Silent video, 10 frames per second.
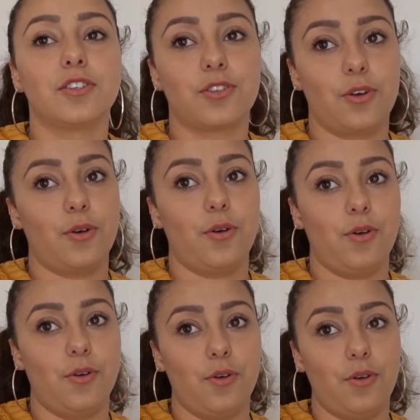
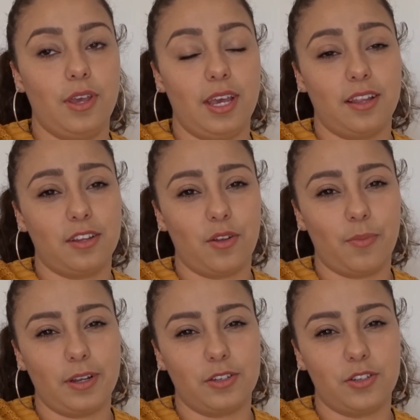So yeah, there's
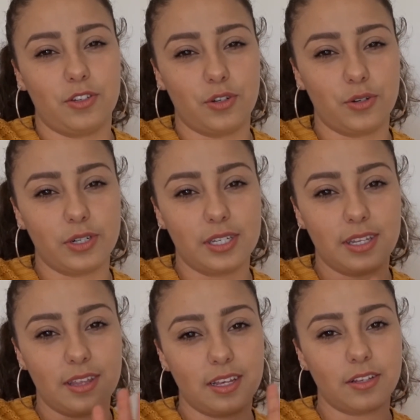not much
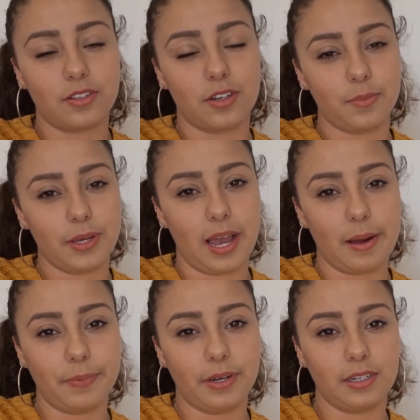touristy things going to be
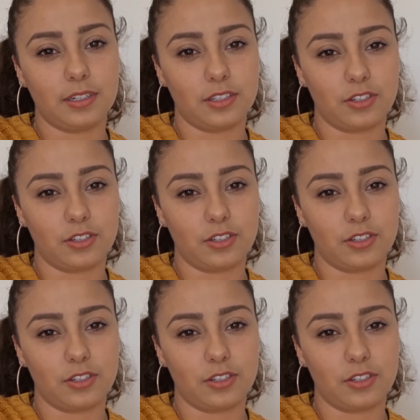happening because